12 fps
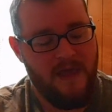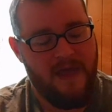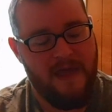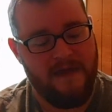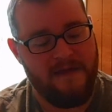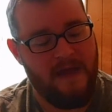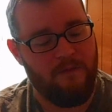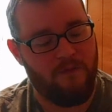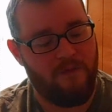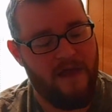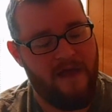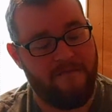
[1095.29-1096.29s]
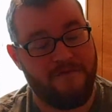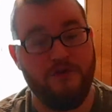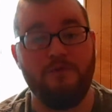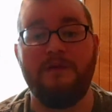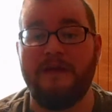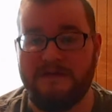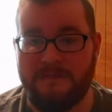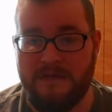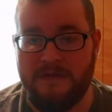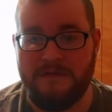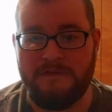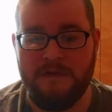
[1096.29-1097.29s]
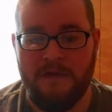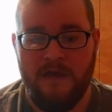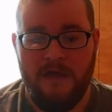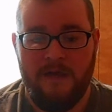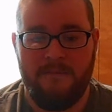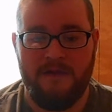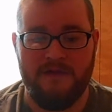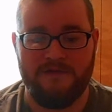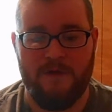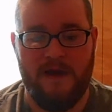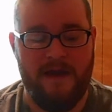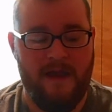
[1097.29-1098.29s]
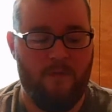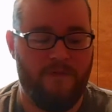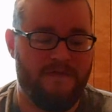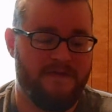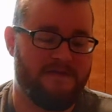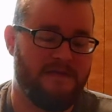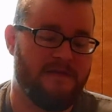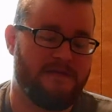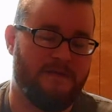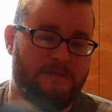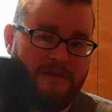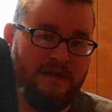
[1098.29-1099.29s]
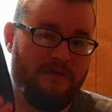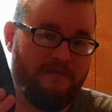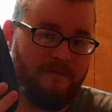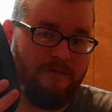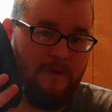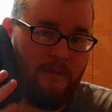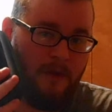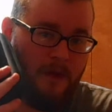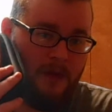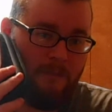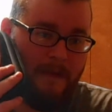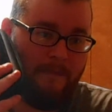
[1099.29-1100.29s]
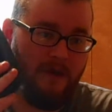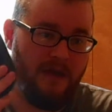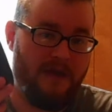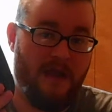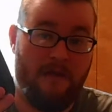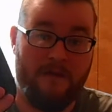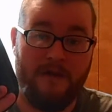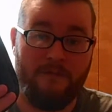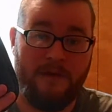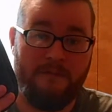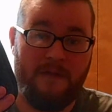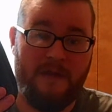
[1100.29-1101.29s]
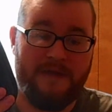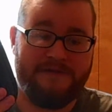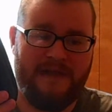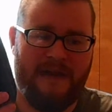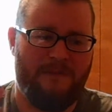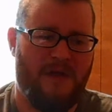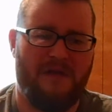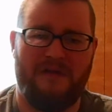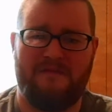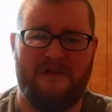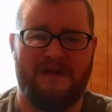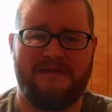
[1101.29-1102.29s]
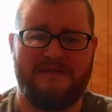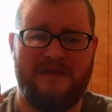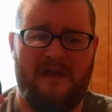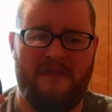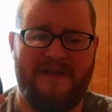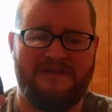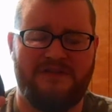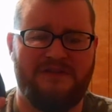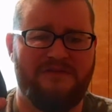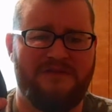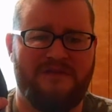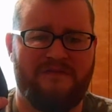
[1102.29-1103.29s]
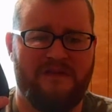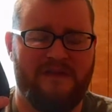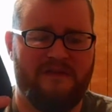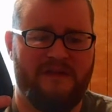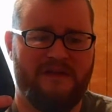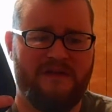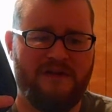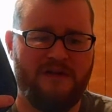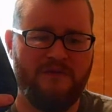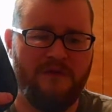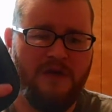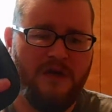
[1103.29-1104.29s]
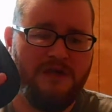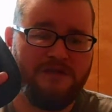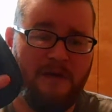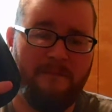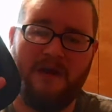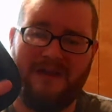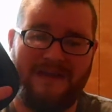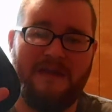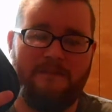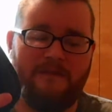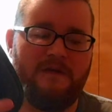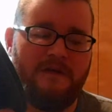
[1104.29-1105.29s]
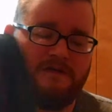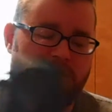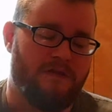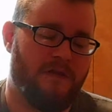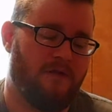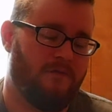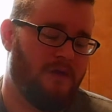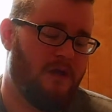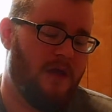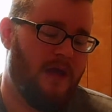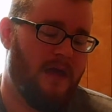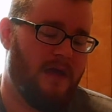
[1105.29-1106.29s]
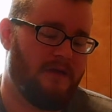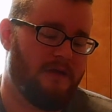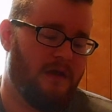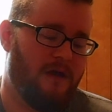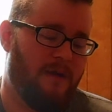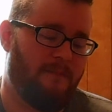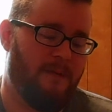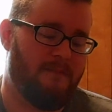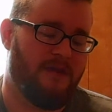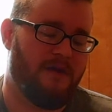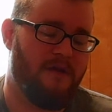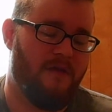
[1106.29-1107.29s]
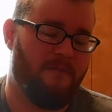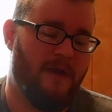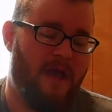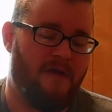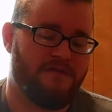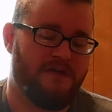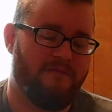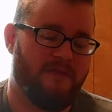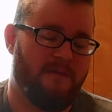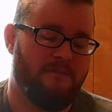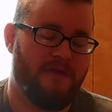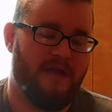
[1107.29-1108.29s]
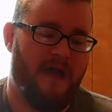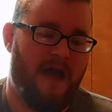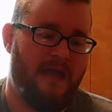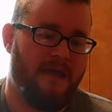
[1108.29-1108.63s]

and I will have 2 PSPs, because right now what this is, it was a gift from my buddy Carrie at Replays, and I'm not going to fucking sell it. That's a douchey fucking thing to do, so I'm going to keep this, you know, and I'll probably get another pouch and everything, but yeah,